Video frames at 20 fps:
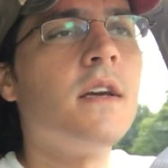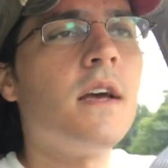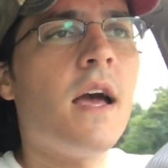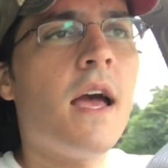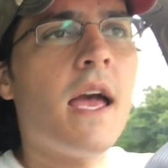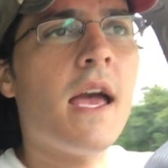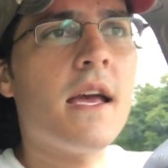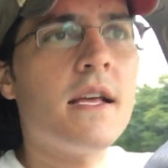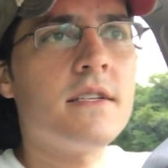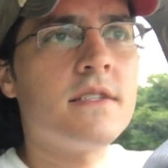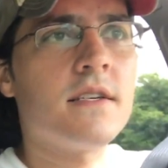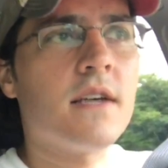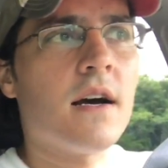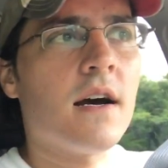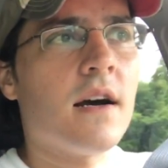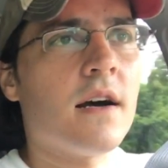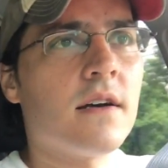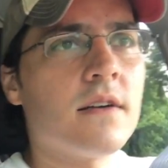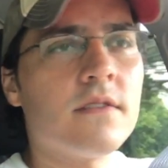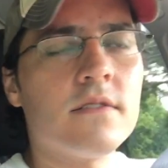And
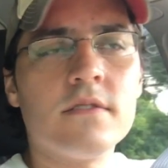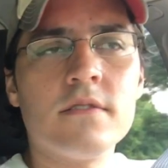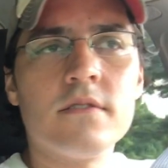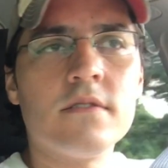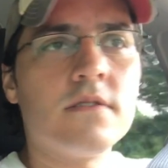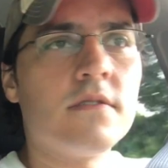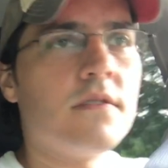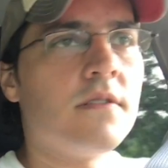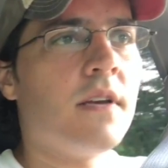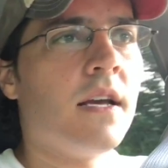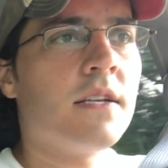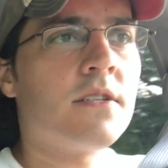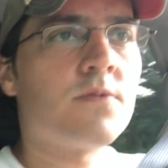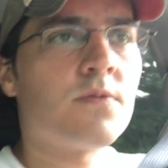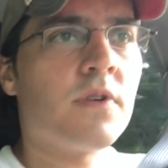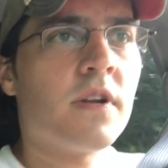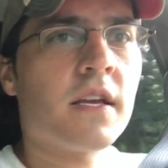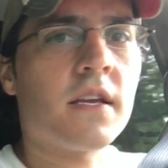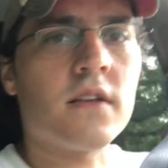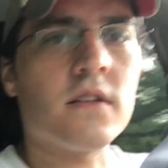it's
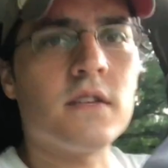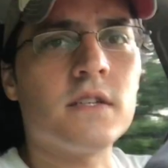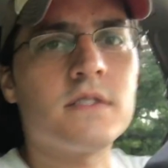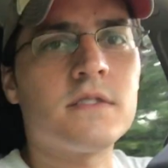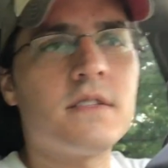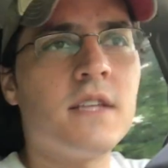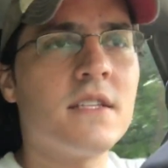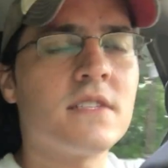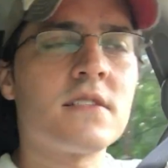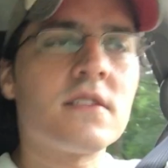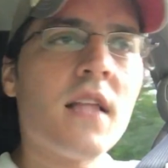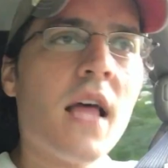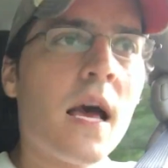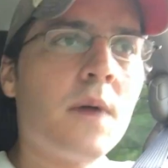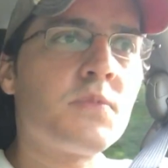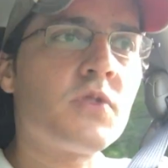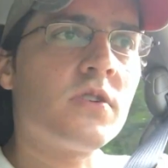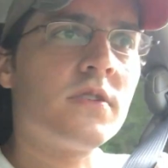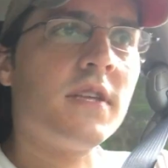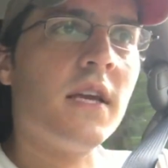ridiculous. Then
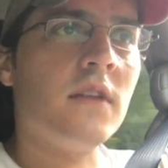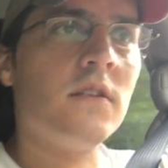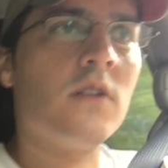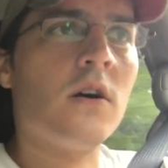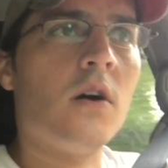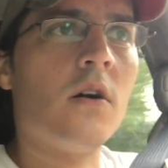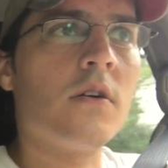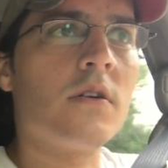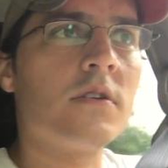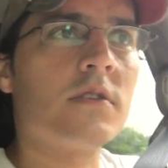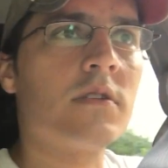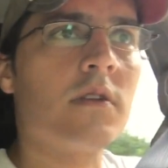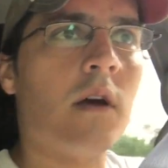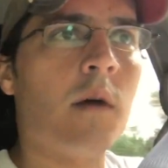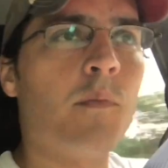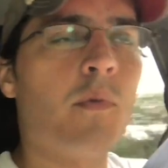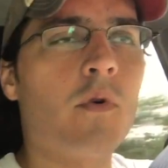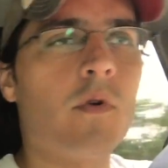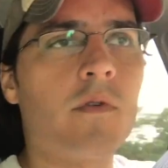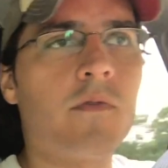slabs are $10 a
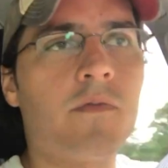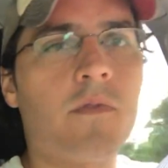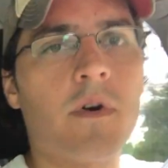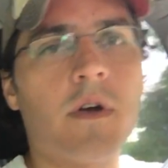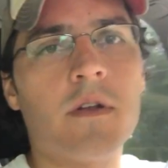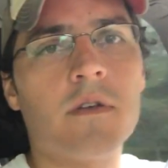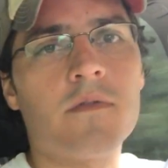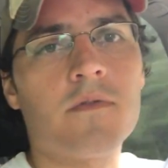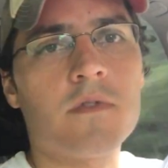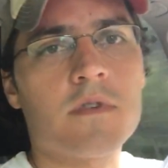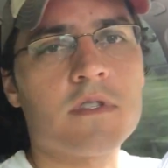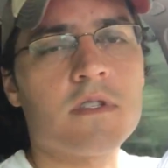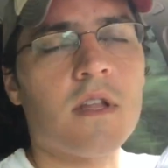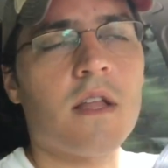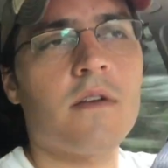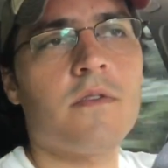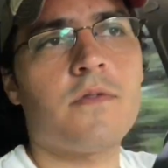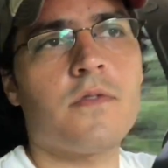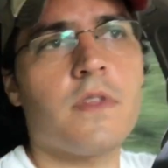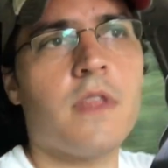board foot
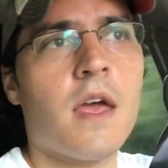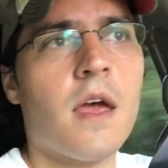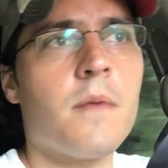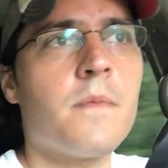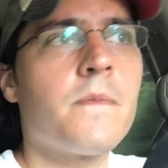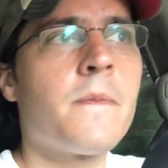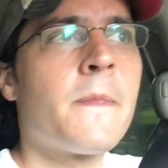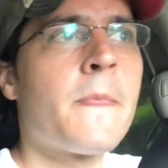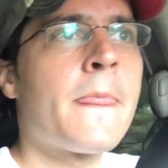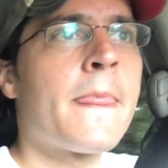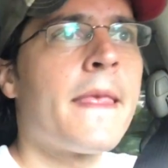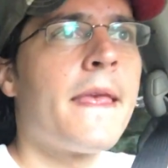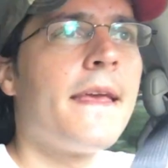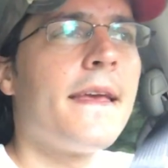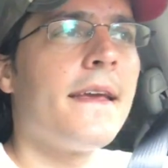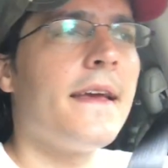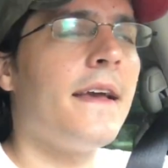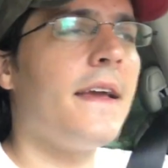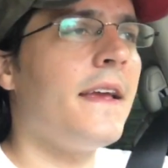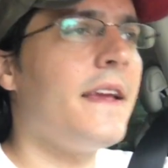for them.
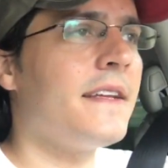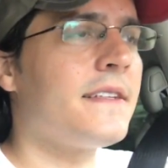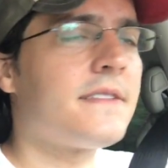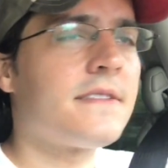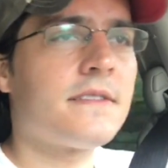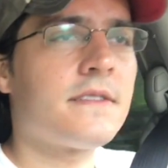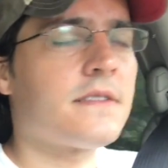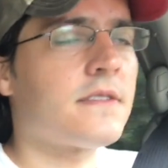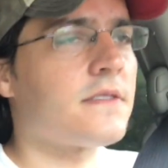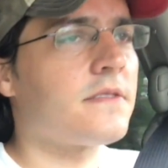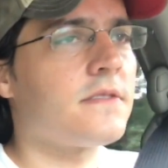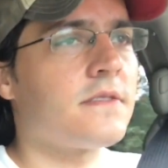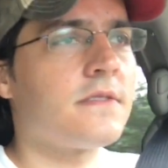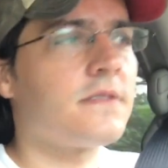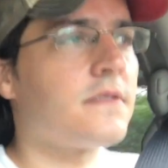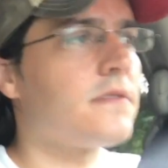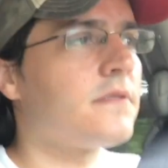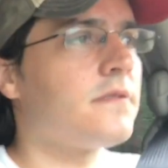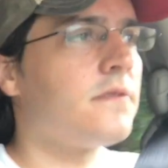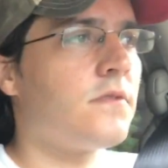It's
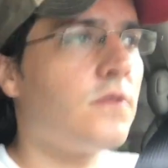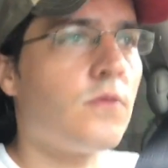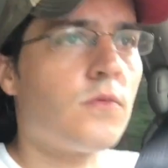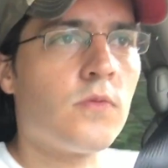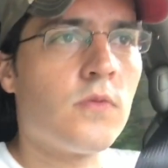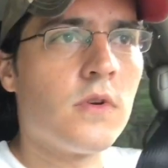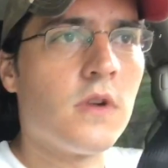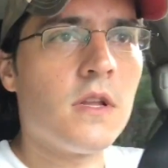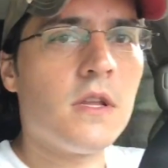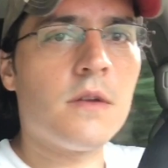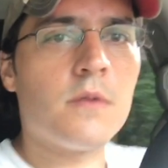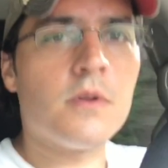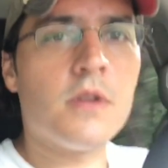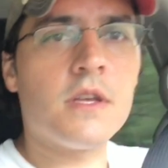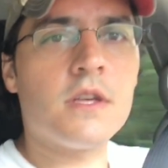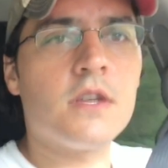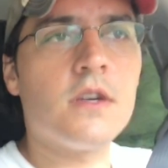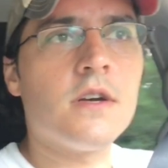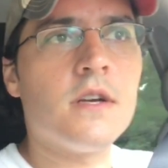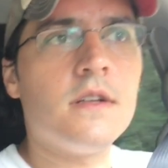really,
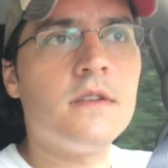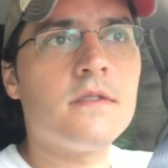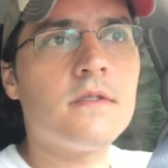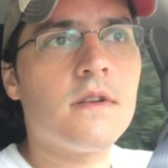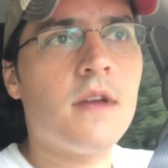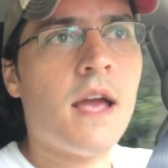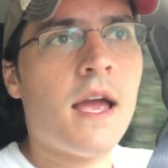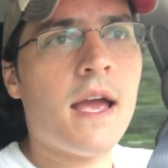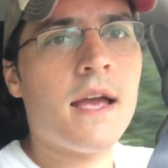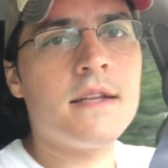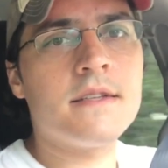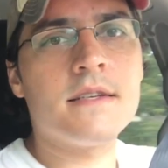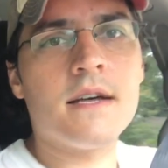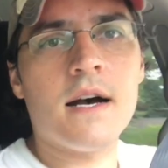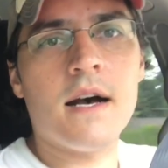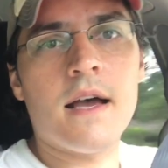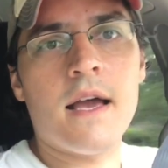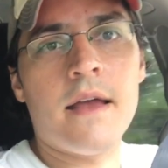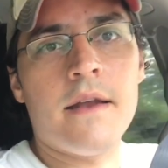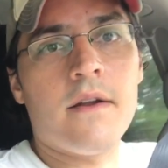really good. And
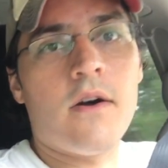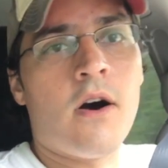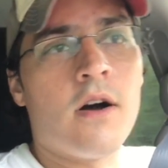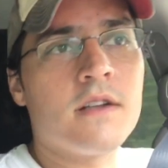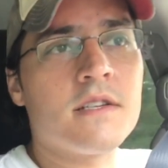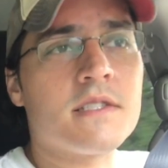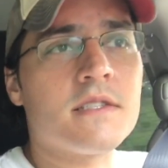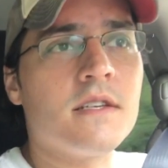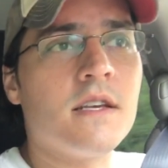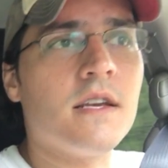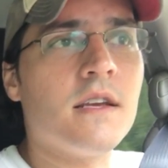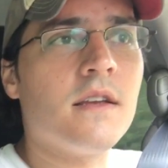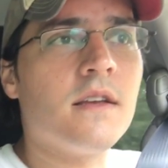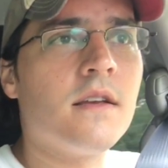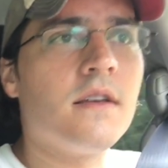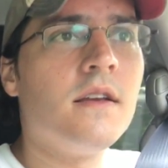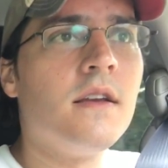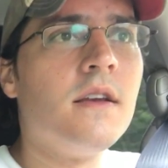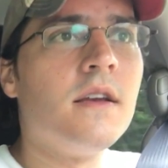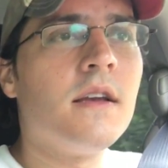it honestly,
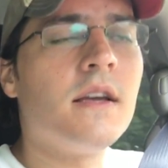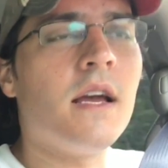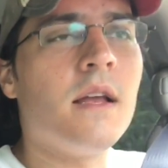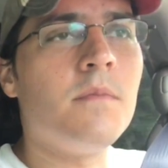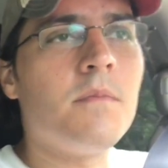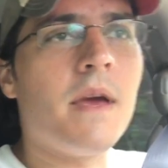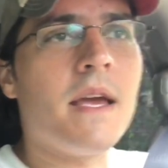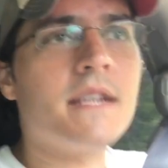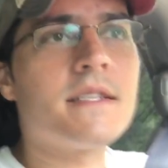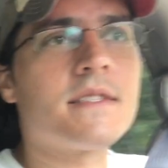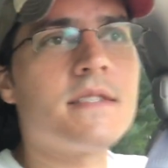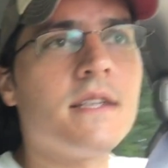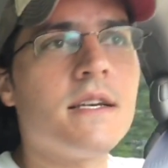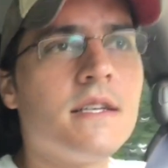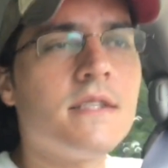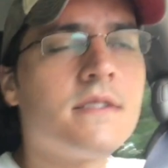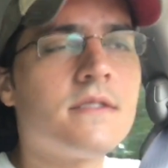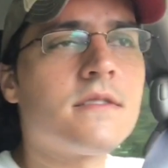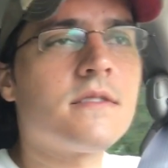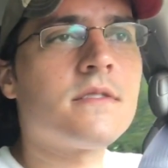it makes
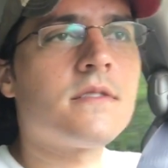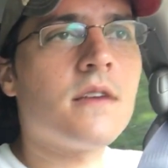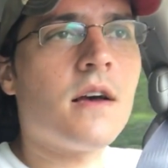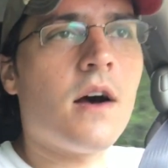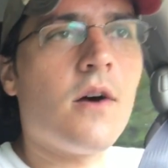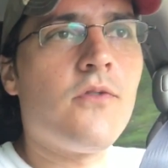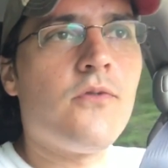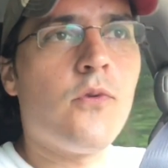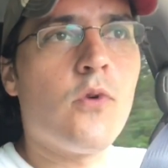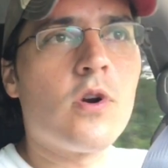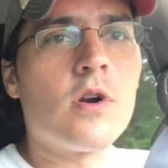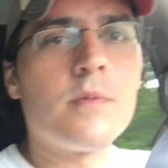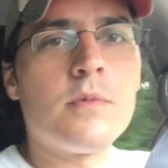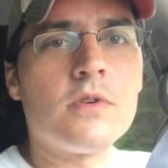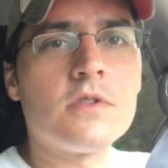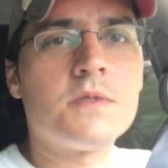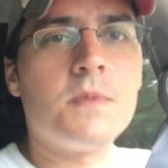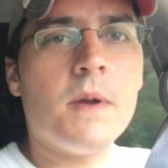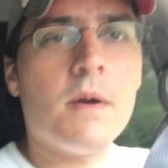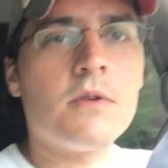it
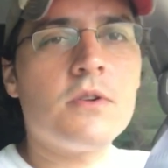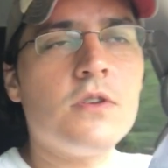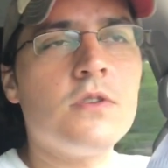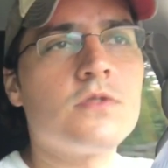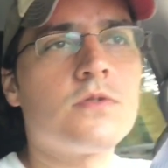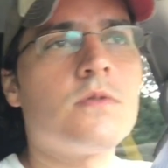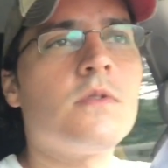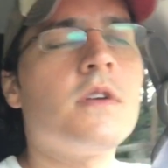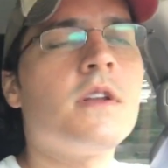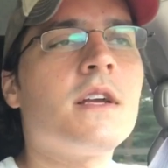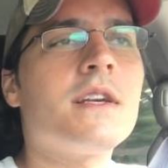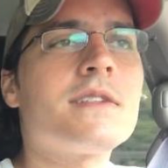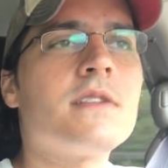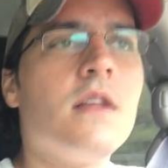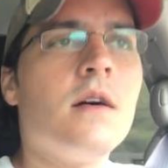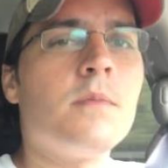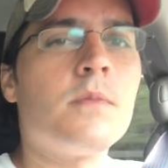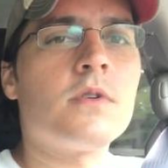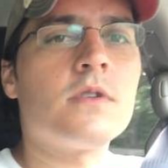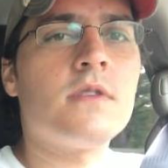affordable to be able to use really nice
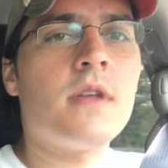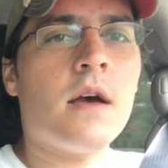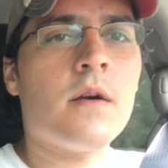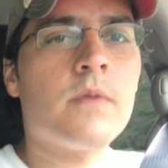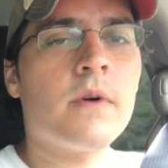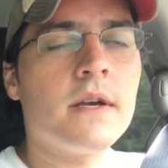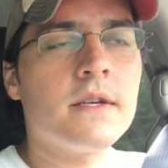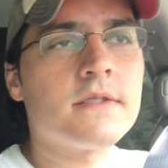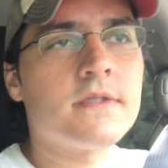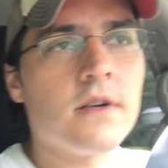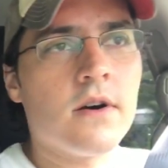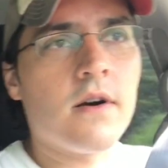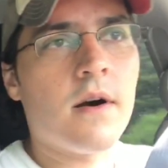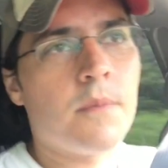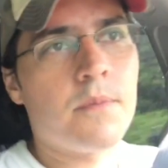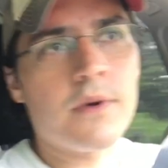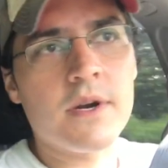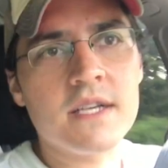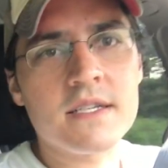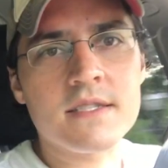lumber that way. So
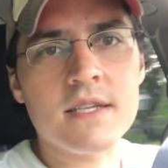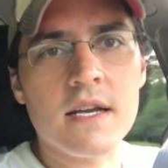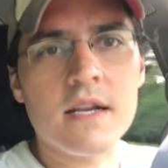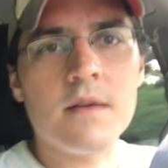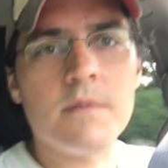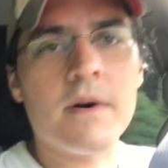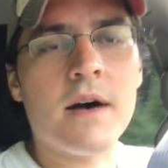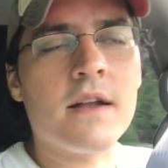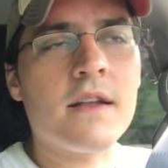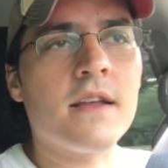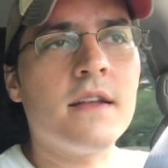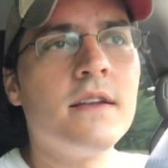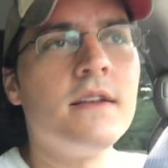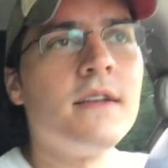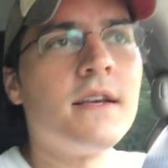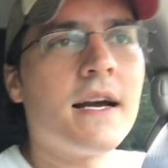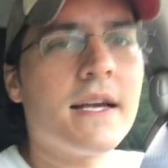I'm pretty excited about it.